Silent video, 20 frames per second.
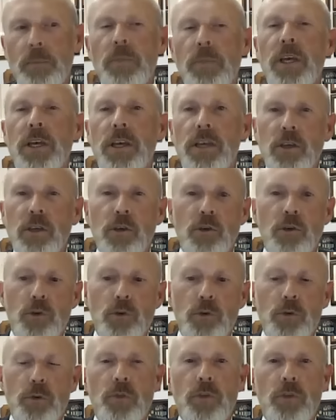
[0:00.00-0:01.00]
being
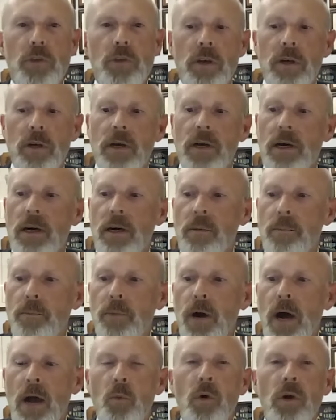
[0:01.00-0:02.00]
used uh,
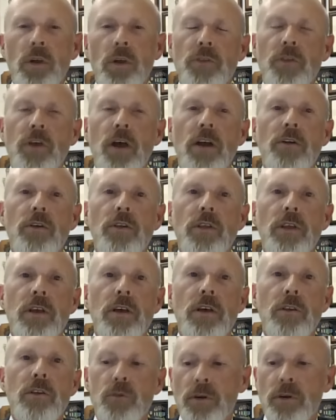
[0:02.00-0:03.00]
by one side or
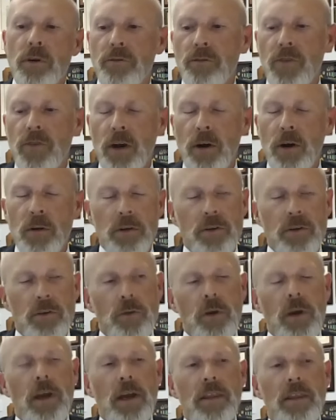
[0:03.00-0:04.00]
the other unfairly.
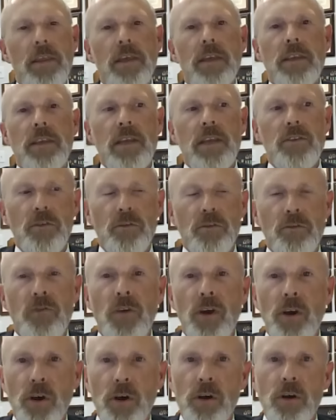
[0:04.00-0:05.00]
So I, I think that's a
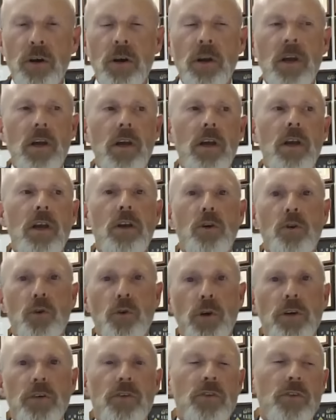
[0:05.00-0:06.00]
fair
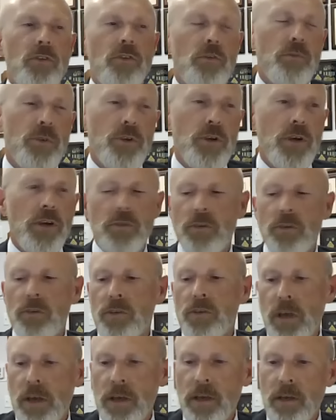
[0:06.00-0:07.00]
criticism
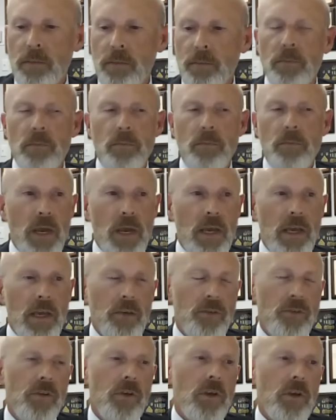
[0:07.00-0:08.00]
Justice Kagan
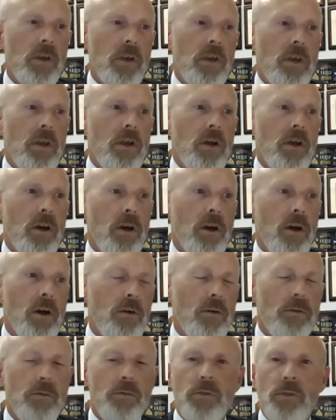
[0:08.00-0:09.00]
makes
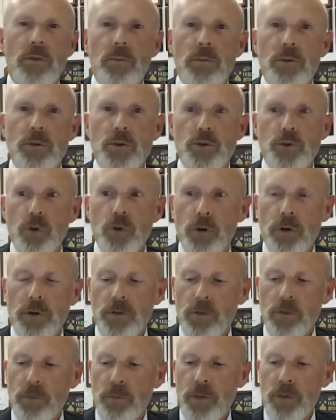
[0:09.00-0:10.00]
of the
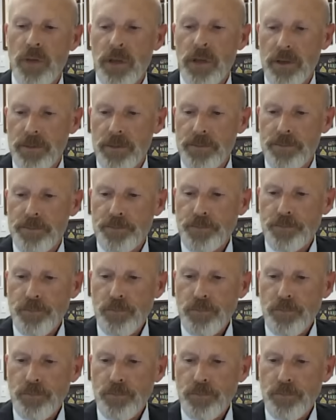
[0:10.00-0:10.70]
majority's opinion.